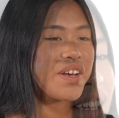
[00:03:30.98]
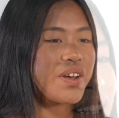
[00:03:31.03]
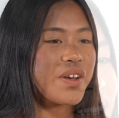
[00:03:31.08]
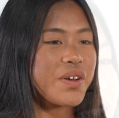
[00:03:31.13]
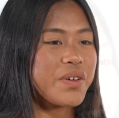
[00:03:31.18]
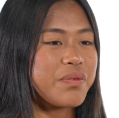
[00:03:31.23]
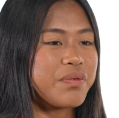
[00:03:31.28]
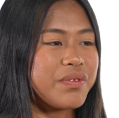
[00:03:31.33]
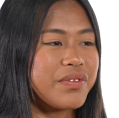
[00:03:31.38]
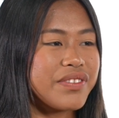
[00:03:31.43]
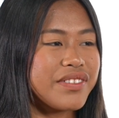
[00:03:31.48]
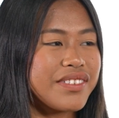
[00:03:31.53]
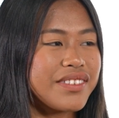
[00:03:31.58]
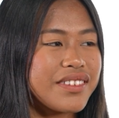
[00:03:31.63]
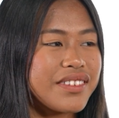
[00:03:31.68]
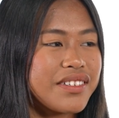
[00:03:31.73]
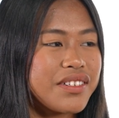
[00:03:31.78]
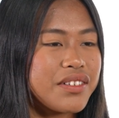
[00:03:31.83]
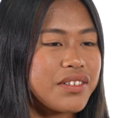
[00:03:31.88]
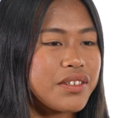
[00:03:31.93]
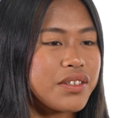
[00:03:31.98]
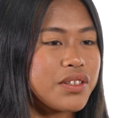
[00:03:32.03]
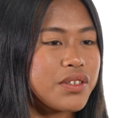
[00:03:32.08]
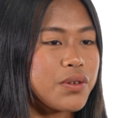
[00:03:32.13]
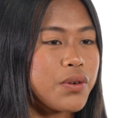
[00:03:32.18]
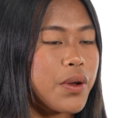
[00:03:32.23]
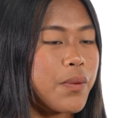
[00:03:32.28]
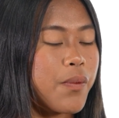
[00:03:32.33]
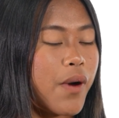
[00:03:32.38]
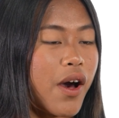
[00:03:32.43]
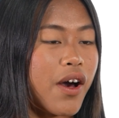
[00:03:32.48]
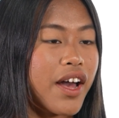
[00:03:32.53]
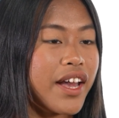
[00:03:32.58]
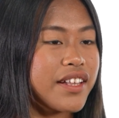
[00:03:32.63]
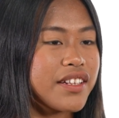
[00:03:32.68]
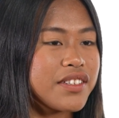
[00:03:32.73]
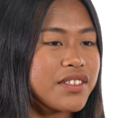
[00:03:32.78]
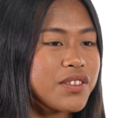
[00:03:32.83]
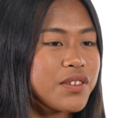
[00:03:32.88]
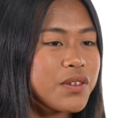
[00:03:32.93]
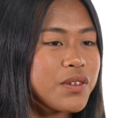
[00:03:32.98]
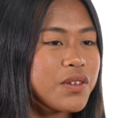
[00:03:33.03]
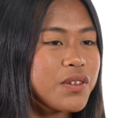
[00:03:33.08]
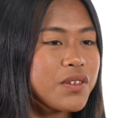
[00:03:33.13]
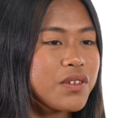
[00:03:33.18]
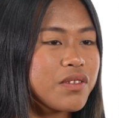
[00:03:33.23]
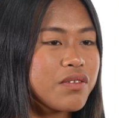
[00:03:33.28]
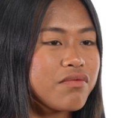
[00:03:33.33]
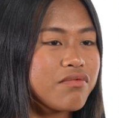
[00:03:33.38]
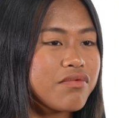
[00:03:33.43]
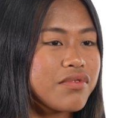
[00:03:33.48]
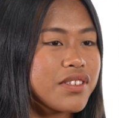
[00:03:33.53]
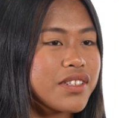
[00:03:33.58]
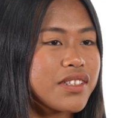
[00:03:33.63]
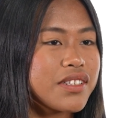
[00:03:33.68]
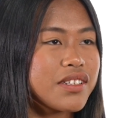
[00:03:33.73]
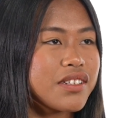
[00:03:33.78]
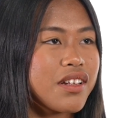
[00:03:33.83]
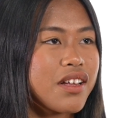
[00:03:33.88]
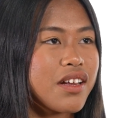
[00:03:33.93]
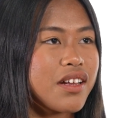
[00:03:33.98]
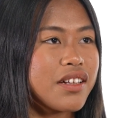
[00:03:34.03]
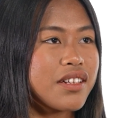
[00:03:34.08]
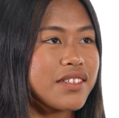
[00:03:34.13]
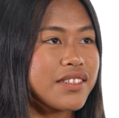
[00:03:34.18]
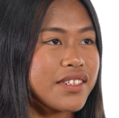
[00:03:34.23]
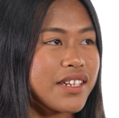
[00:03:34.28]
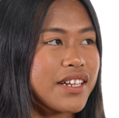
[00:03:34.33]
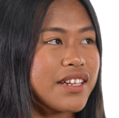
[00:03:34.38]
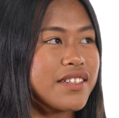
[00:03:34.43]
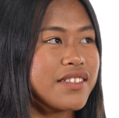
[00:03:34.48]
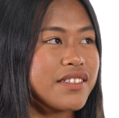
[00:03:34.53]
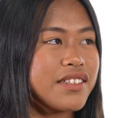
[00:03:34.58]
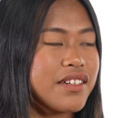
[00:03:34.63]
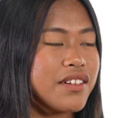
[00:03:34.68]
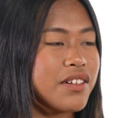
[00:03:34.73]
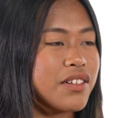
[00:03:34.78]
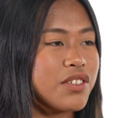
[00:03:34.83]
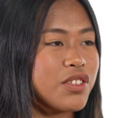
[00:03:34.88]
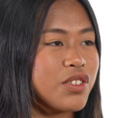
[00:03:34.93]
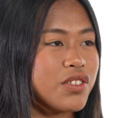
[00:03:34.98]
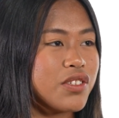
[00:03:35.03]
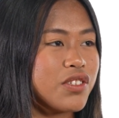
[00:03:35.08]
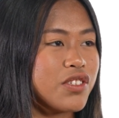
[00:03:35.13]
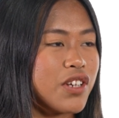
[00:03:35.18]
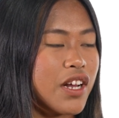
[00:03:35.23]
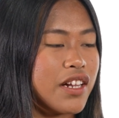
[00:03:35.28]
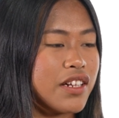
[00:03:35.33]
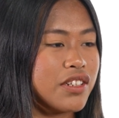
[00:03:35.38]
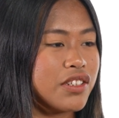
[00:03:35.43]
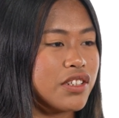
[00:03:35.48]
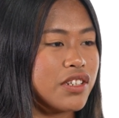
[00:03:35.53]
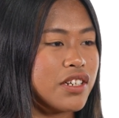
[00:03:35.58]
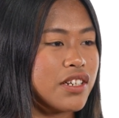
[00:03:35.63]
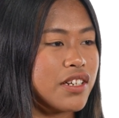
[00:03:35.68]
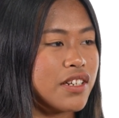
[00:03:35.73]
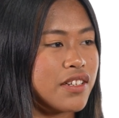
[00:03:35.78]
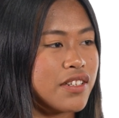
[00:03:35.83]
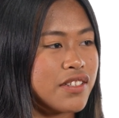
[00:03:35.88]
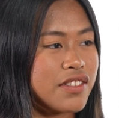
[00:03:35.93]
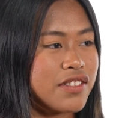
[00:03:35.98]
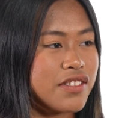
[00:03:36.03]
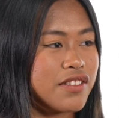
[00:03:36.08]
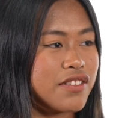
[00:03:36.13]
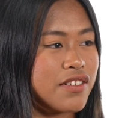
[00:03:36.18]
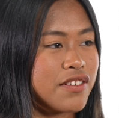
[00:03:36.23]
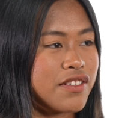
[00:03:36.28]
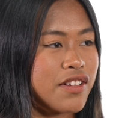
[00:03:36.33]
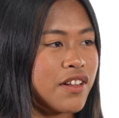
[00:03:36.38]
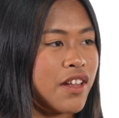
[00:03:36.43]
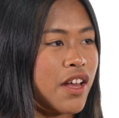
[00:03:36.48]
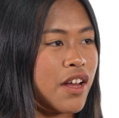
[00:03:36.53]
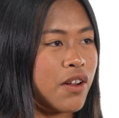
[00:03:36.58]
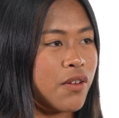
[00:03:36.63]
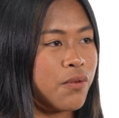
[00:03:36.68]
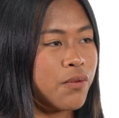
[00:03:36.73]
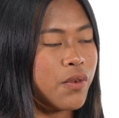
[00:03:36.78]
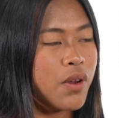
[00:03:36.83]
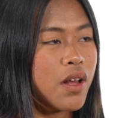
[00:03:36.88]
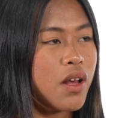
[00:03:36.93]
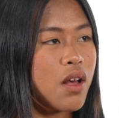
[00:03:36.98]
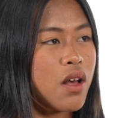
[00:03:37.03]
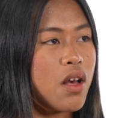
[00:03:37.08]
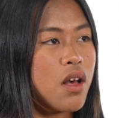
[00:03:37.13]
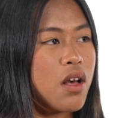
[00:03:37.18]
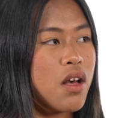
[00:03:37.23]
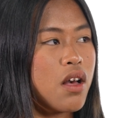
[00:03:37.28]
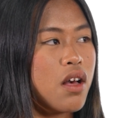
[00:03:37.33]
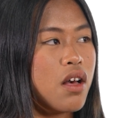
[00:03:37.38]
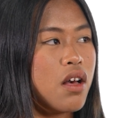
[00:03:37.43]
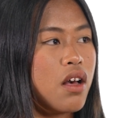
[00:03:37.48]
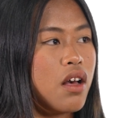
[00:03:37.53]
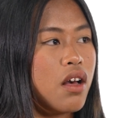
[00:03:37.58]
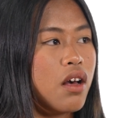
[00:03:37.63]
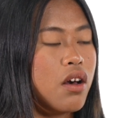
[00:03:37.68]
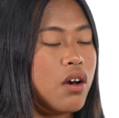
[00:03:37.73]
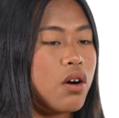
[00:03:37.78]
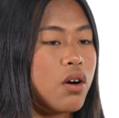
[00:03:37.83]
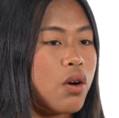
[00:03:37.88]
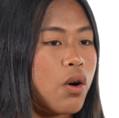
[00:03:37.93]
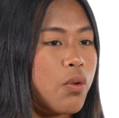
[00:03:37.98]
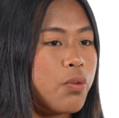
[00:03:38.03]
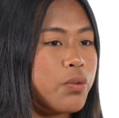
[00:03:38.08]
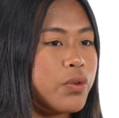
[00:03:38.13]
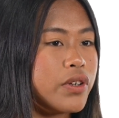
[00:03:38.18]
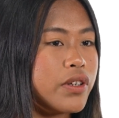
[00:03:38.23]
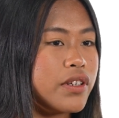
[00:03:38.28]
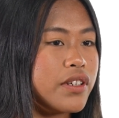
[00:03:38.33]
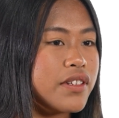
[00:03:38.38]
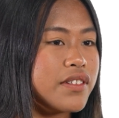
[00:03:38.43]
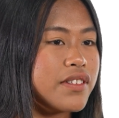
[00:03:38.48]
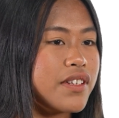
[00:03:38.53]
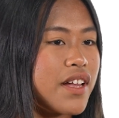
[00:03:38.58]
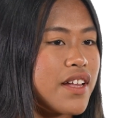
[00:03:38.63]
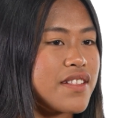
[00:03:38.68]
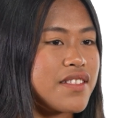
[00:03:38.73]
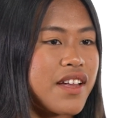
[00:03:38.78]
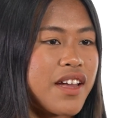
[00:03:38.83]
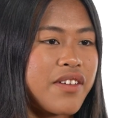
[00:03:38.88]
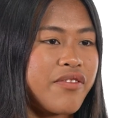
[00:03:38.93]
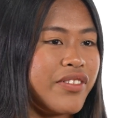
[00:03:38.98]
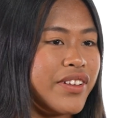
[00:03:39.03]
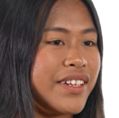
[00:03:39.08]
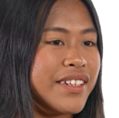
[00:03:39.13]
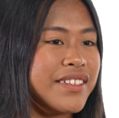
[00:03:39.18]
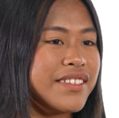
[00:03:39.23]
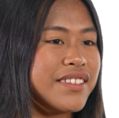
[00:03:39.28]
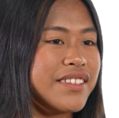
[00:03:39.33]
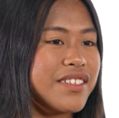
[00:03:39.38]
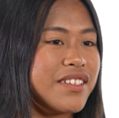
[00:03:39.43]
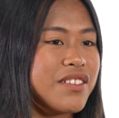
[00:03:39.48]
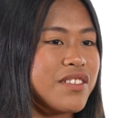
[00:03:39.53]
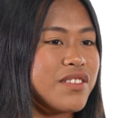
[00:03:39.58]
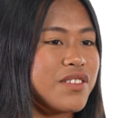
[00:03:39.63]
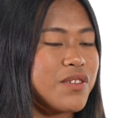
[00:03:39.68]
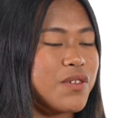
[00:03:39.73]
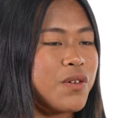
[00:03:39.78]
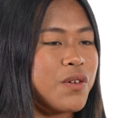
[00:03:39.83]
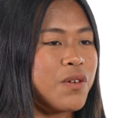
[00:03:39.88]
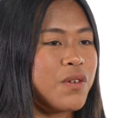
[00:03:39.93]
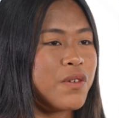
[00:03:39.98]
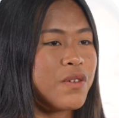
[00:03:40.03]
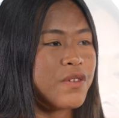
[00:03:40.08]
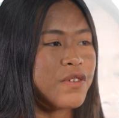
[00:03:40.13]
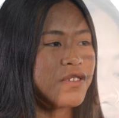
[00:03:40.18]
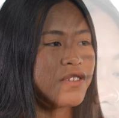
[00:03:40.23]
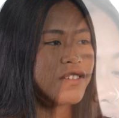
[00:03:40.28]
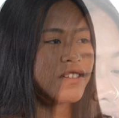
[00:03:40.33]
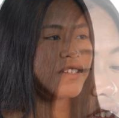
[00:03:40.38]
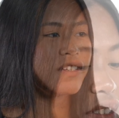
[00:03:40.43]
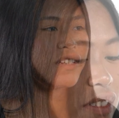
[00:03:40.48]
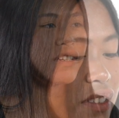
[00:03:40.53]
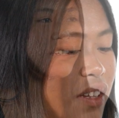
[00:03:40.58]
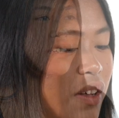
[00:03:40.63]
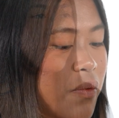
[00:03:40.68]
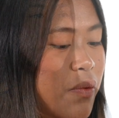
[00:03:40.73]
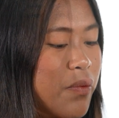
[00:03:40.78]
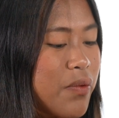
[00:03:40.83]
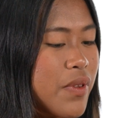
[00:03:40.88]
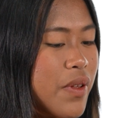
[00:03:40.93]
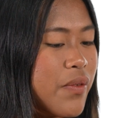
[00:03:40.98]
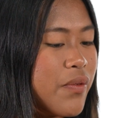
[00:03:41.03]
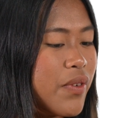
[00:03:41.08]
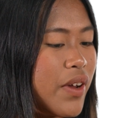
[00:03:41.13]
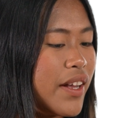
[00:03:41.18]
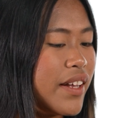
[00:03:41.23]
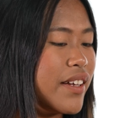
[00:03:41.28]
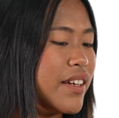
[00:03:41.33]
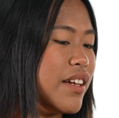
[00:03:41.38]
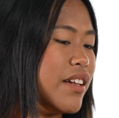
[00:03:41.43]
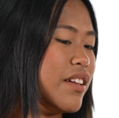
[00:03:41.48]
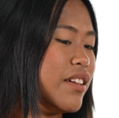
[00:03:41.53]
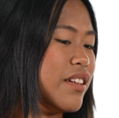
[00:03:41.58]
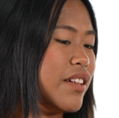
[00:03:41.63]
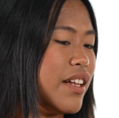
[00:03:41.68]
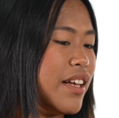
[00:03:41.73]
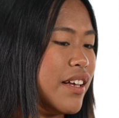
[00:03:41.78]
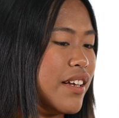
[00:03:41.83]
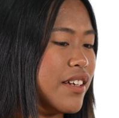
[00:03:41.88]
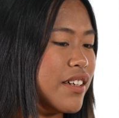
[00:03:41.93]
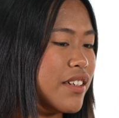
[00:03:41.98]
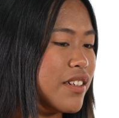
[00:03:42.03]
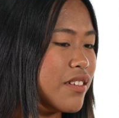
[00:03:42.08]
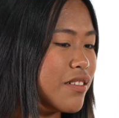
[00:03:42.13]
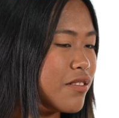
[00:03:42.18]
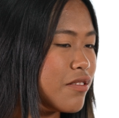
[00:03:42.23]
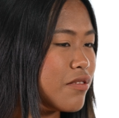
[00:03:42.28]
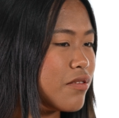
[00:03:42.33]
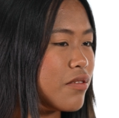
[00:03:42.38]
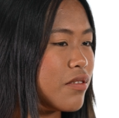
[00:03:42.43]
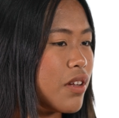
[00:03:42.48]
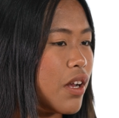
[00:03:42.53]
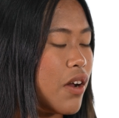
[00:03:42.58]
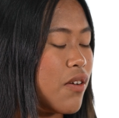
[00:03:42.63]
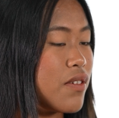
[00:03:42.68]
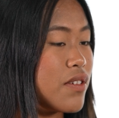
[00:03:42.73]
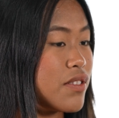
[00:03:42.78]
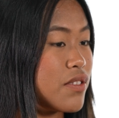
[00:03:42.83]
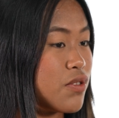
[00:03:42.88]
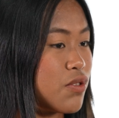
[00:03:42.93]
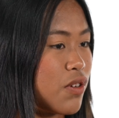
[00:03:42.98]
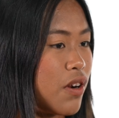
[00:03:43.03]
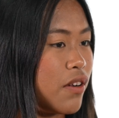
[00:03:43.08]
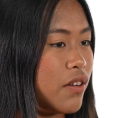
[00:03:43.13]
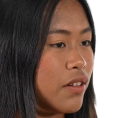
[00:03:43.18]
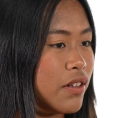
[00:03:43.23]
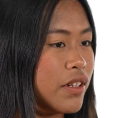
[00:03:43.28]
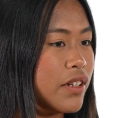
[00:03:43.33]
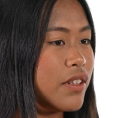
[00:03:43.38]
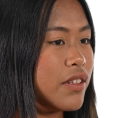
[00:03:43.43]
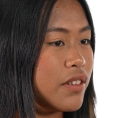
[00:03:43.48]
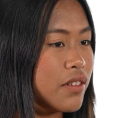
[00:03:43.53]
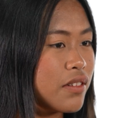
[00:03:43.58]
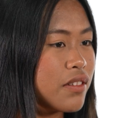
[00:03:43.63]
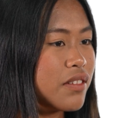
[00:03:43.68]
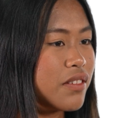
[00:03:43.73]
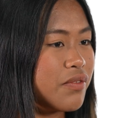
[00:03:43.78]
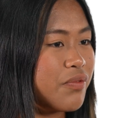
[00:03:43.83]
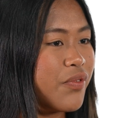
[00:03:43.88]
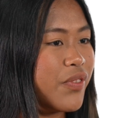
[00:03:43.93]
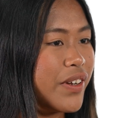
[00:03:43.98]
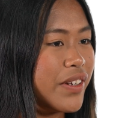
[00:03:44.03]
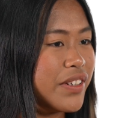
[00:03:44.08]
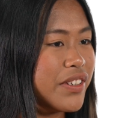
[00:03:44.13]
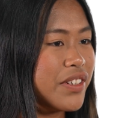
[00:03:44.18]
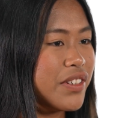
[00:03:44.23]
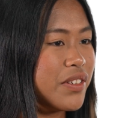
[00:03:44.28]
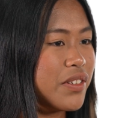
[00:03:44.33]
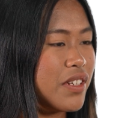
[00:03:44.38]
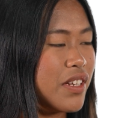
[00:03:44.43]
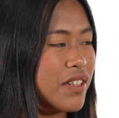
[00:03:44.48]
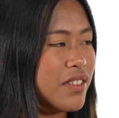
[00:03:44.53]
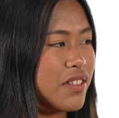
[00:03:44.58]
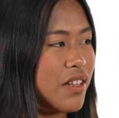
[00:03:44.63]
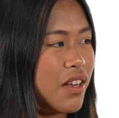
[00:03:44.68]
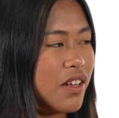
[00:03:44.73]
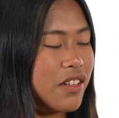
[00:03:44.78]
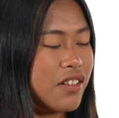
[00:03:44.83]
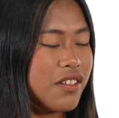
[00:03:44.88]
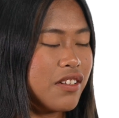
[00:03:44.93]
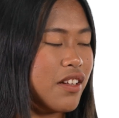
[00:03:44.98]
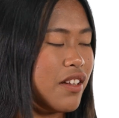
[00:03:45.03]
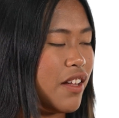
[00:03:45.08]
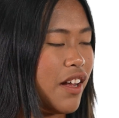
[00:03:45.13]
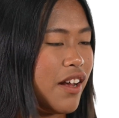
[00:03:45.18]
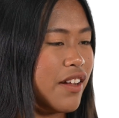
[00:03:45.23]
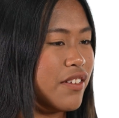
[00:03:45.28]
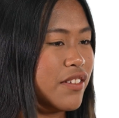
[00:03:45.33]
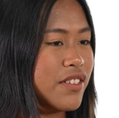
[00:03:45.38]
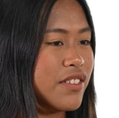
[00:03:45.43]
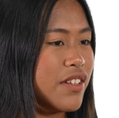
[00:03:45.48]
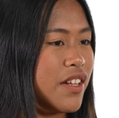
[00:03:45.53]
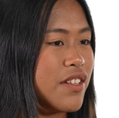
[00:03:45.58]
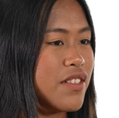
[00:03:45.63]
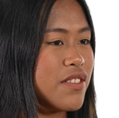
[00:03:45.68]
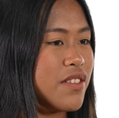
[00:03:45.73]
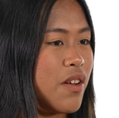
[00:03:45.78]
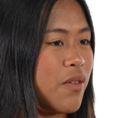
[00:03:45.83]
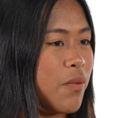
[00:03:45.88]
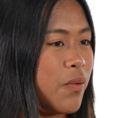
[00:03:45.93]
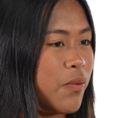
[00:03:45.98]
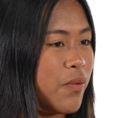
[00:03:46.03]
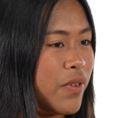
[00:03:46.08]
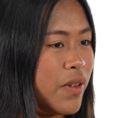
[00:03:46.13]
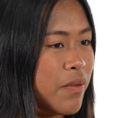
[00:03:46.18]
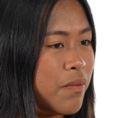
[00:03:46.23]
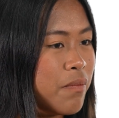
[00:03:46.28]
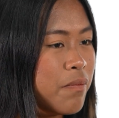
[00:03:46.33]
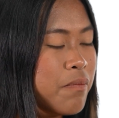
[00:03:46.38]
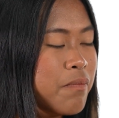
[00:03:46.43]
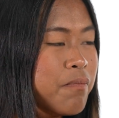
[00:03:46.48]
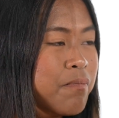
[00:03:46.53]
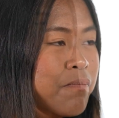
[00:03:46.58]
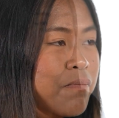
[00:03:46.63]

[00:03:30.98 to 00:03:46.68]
Um, until I passed high school, it's, it's kind of still challenging because there's a lot of homeworks, assignments in school, and some of them I kind of like I was struggling so much because I cannot understand some of them,